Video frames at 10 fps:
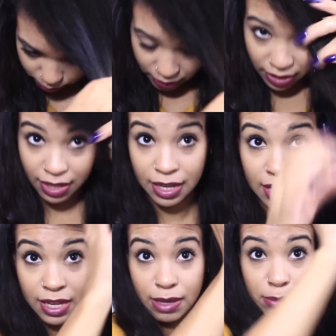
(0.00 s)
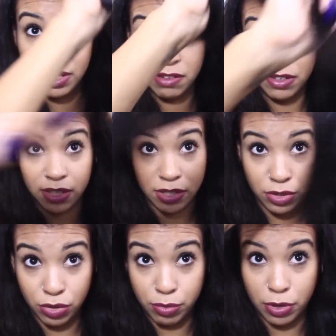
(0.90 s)
But yeah, I am loving
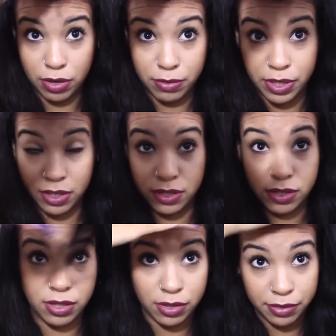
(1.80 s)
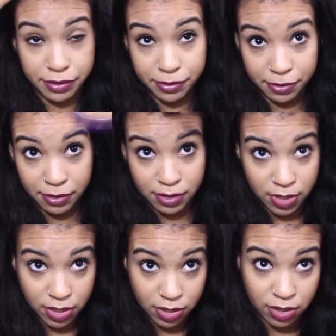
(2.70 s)
these U-part wigs.
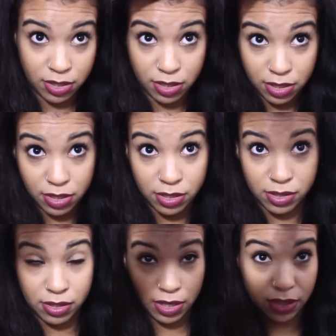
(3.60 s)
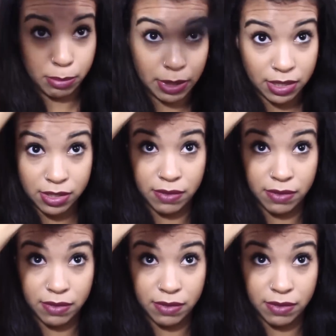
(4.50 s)
It is like the best